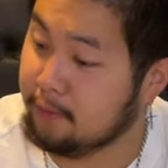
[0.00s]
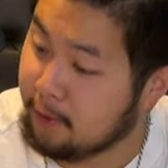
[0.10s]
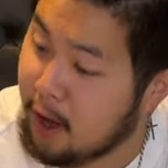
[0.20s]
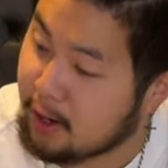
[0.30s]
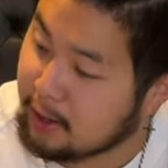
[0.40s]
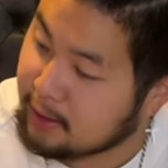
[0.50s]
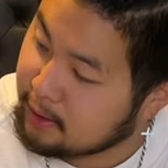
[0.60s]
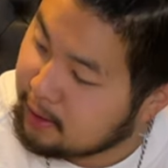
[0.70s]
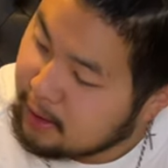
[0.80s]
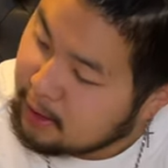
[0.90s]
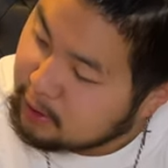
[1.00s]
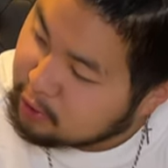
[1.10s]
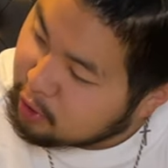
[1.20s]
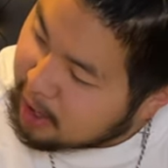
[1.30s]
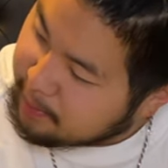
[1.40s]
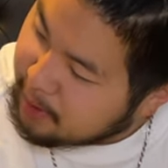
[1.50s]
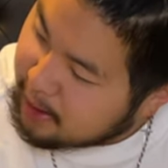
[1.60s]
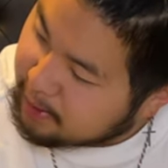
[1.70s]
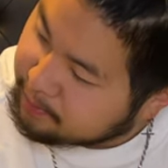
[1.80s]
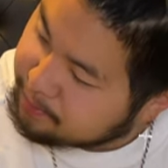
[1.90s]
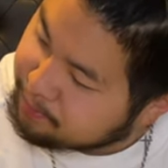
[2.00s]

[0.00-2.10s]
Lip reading: vlogging tripod.